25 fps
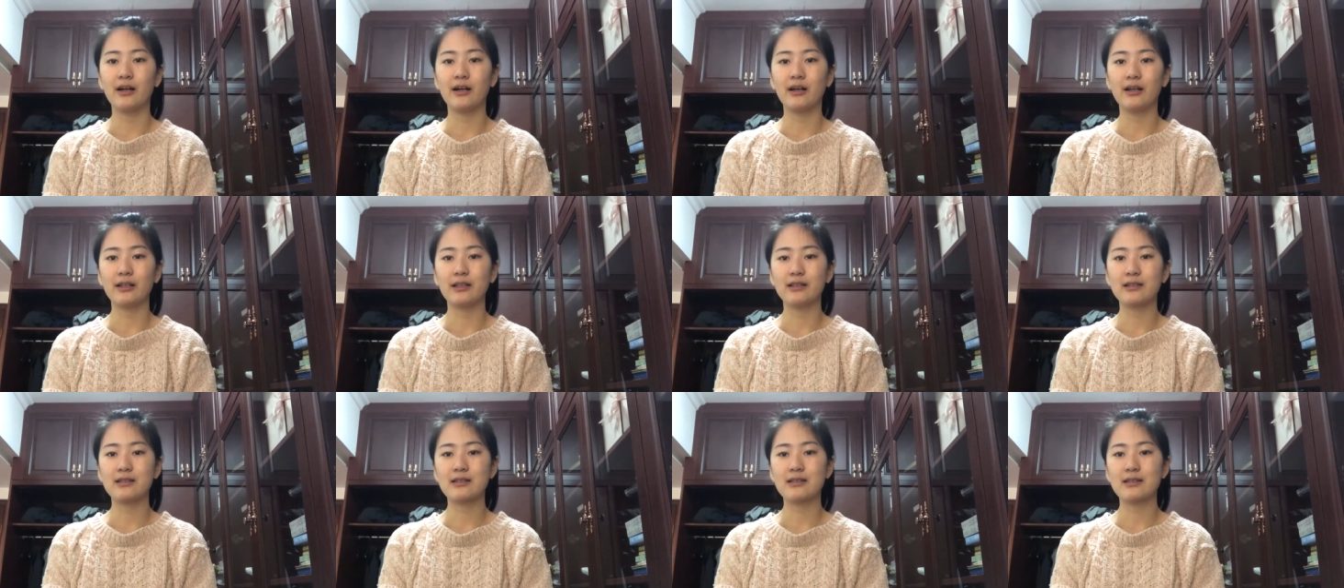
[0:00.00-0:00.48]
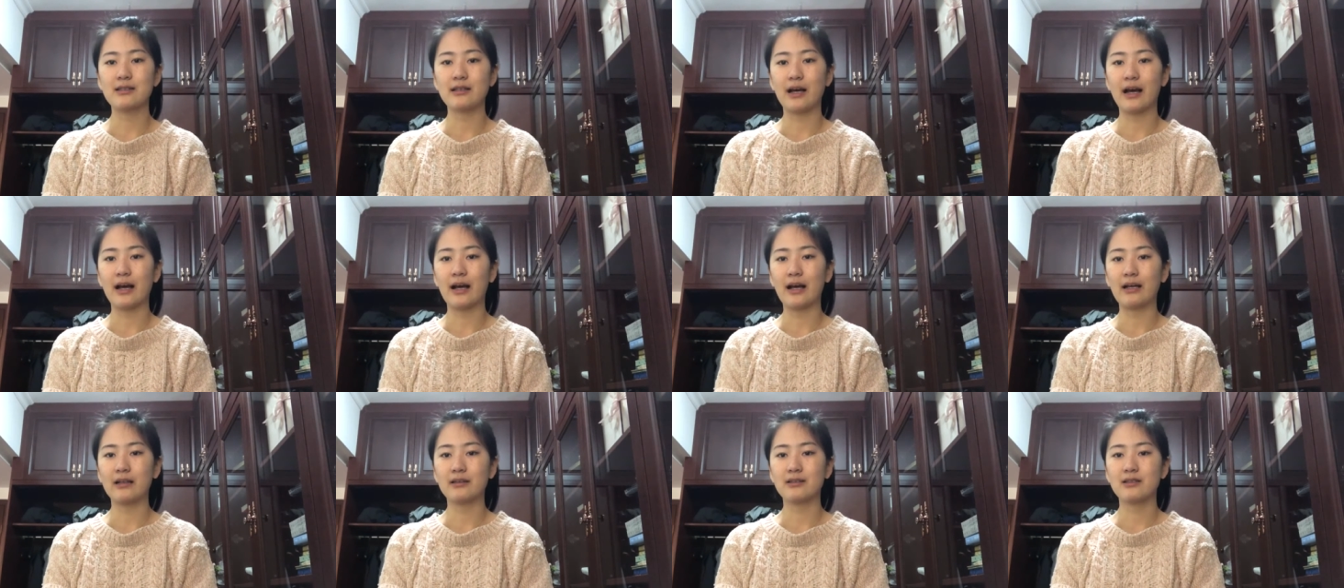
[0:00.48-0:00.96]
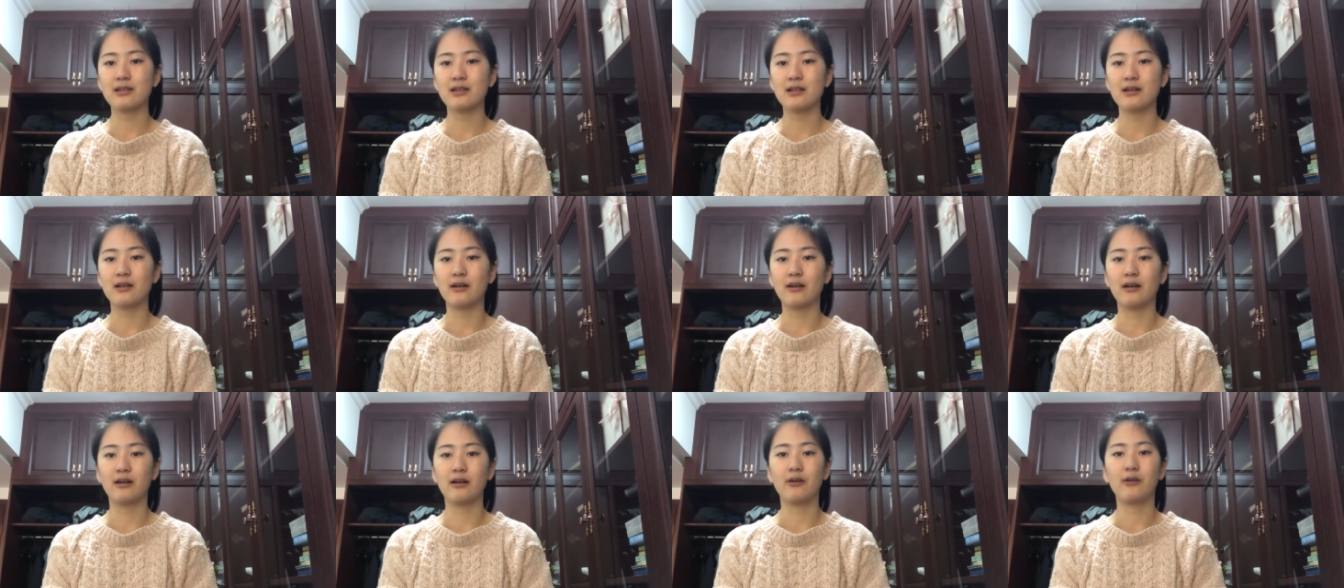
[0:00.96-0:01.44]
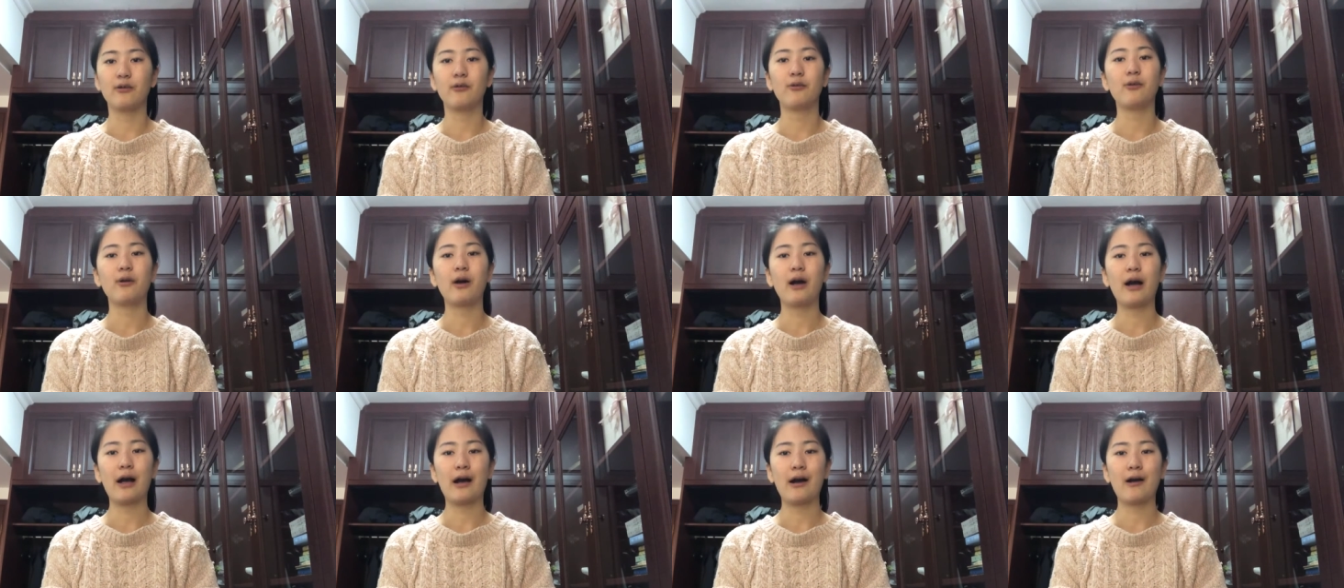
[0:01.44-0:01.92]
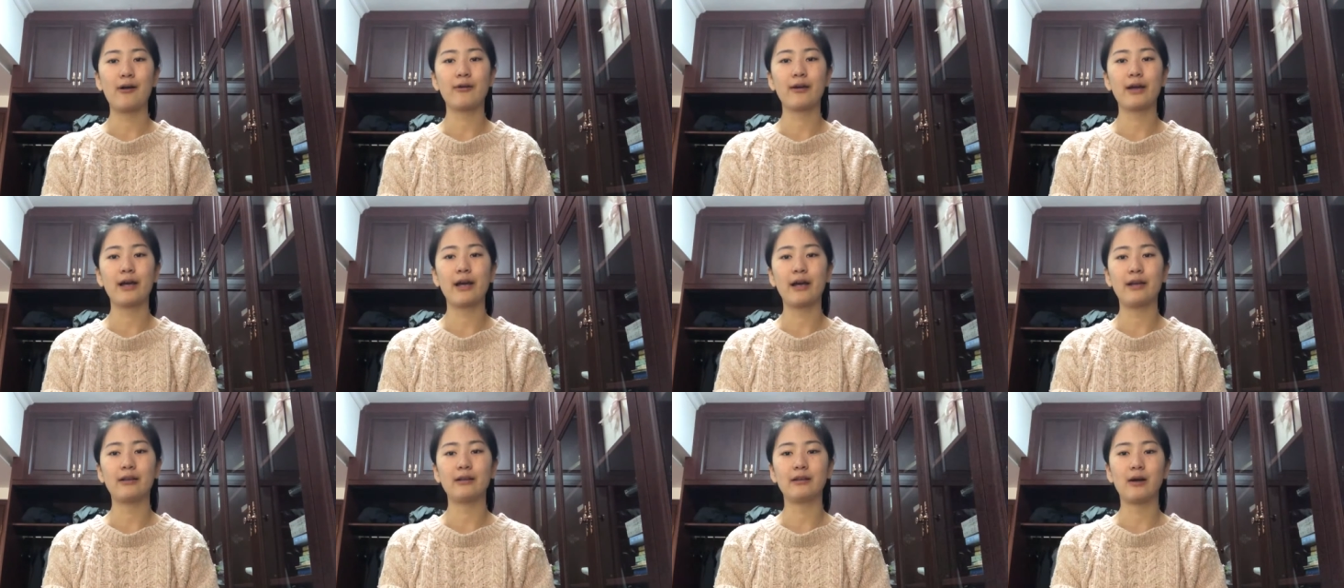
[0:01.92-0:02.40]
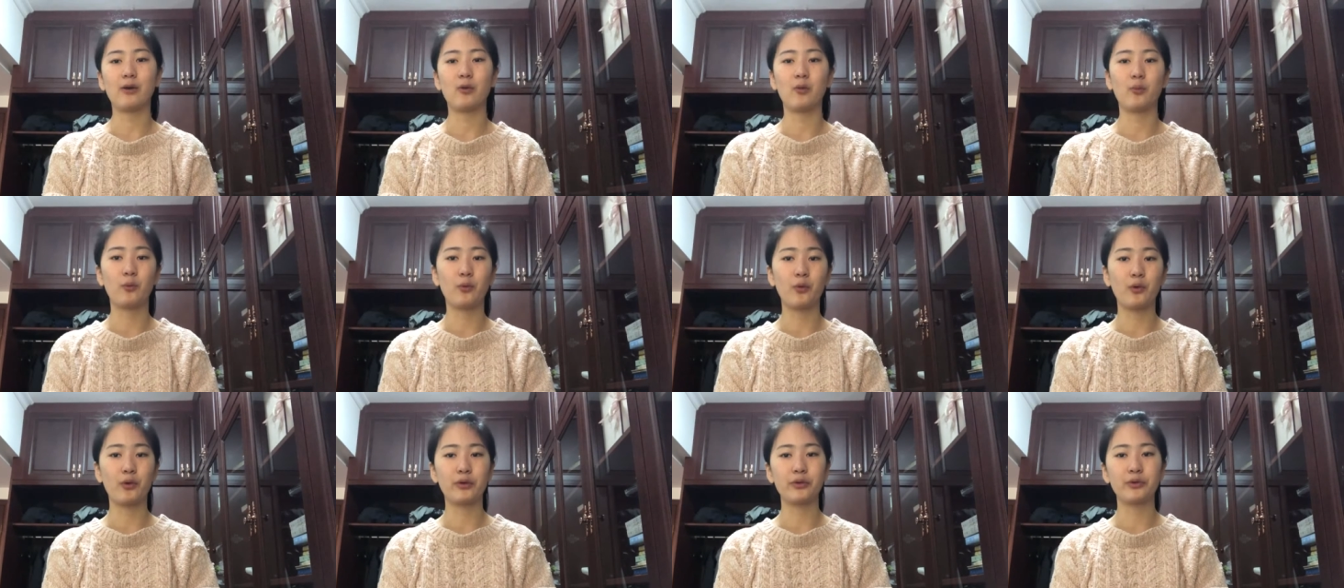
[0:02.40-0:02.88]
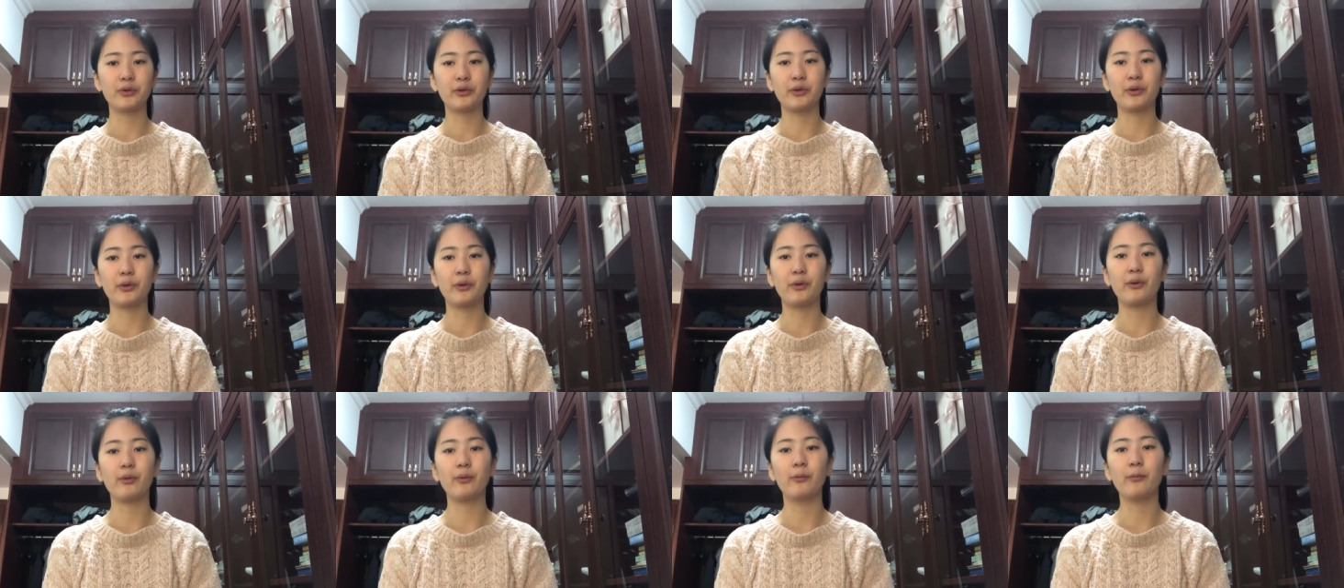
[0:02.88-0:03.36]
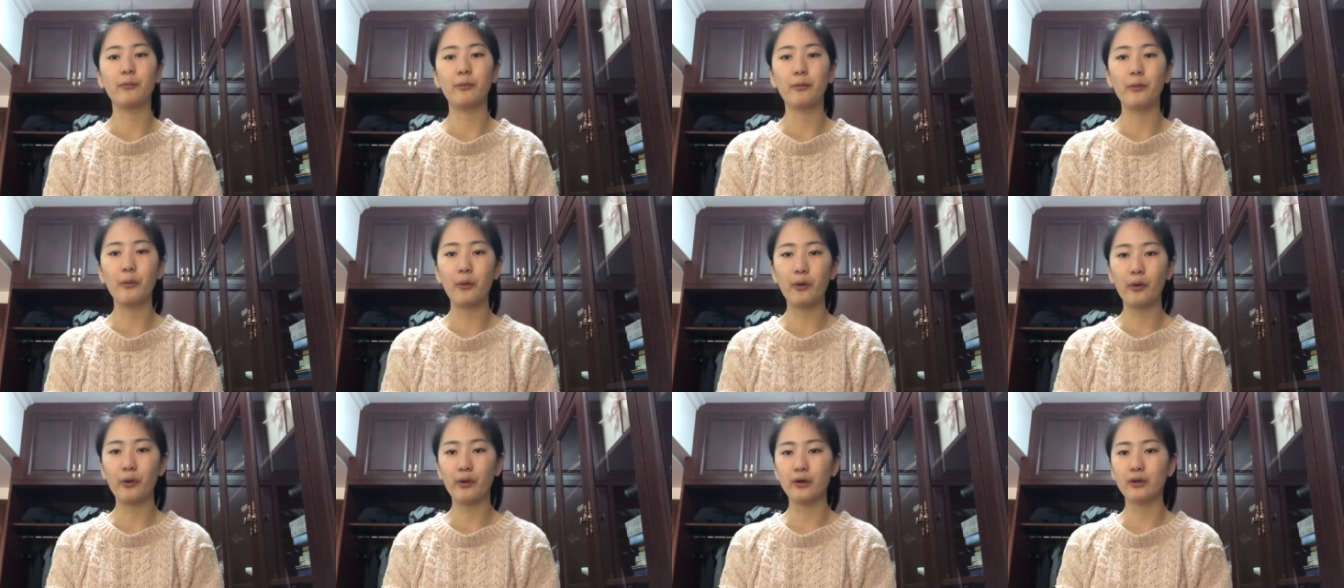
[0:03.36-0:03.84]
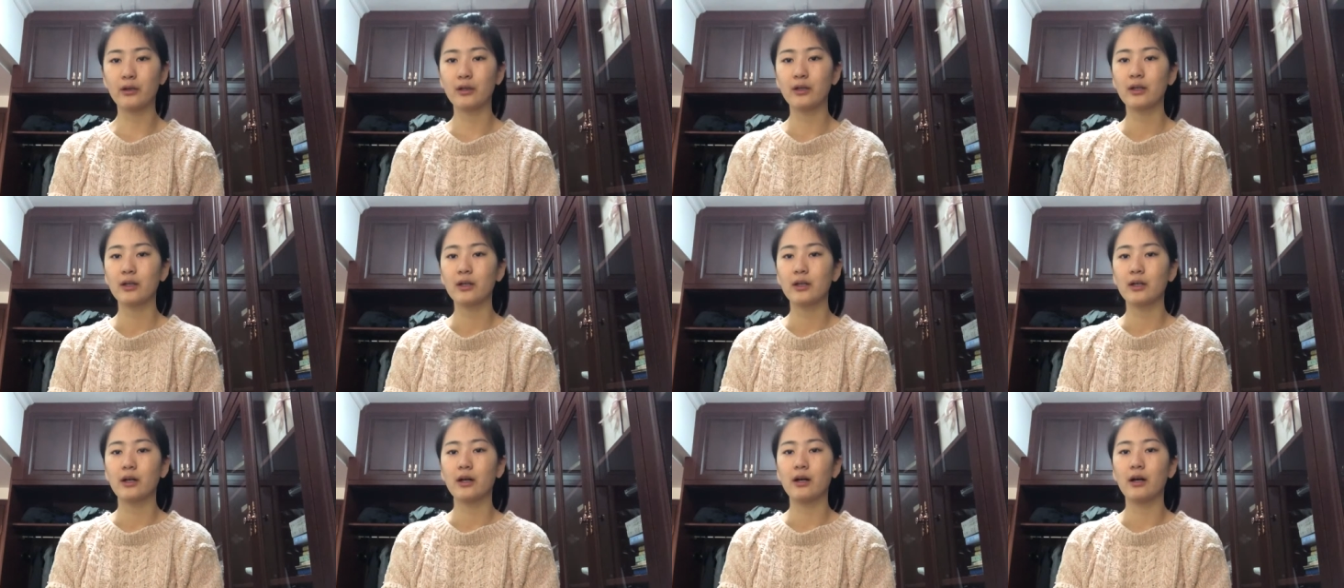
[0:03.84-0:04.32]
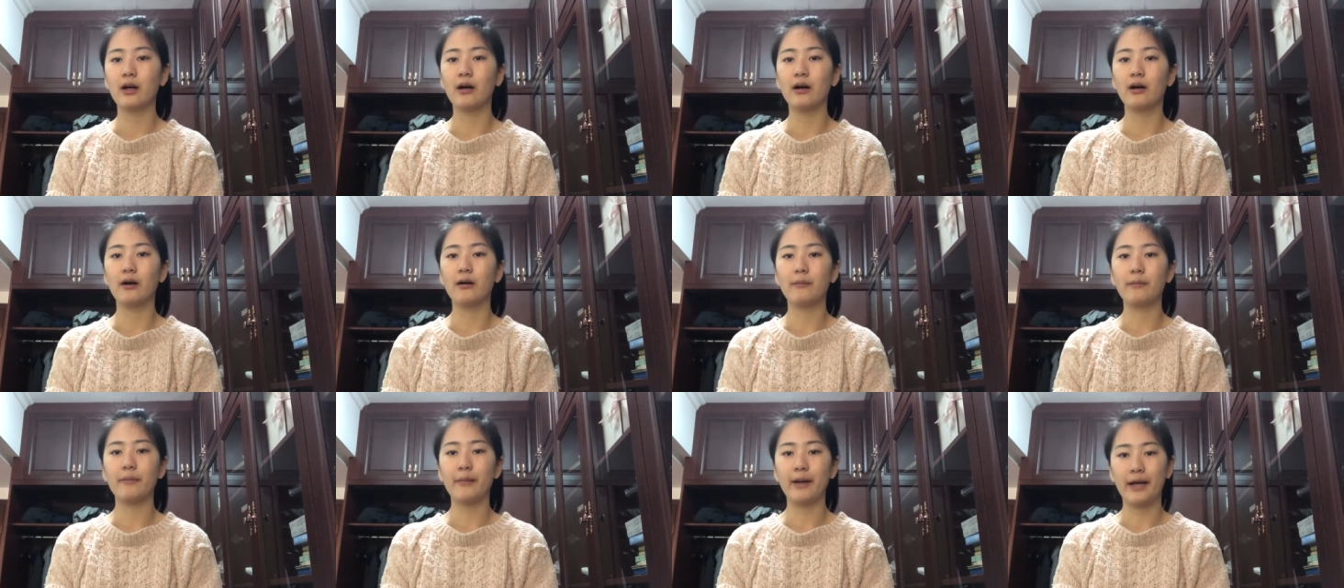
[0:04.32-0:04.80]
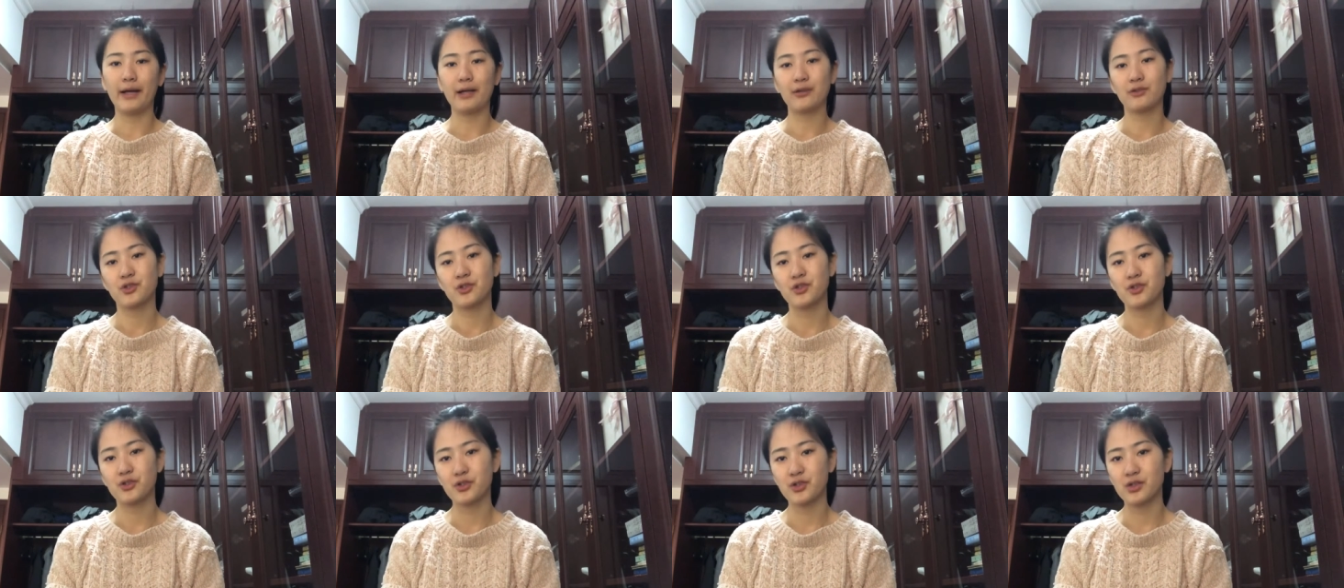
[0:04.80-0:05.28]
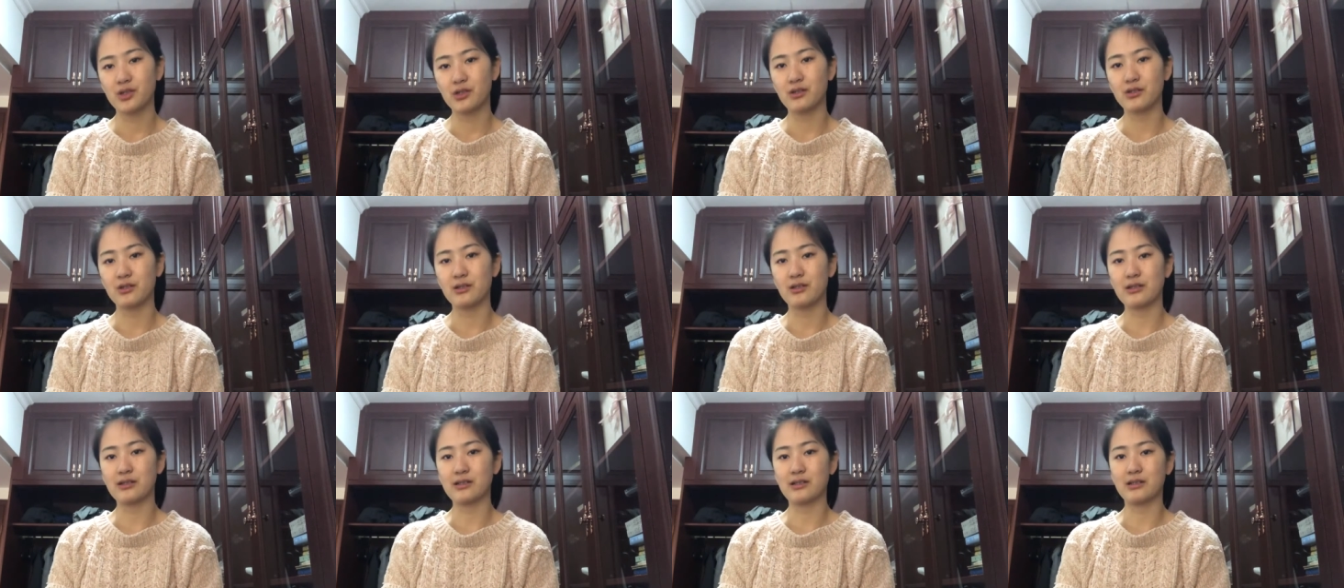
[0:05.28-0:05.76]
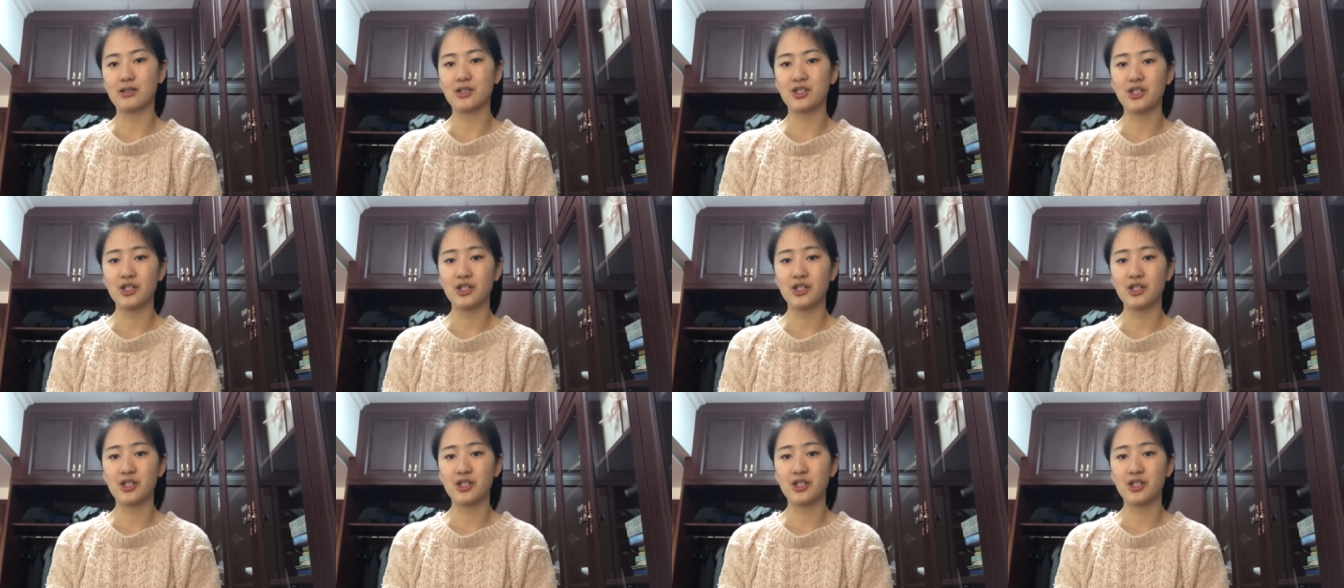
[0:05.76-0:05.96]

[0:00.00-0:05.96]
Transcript: is that how can our model more match to the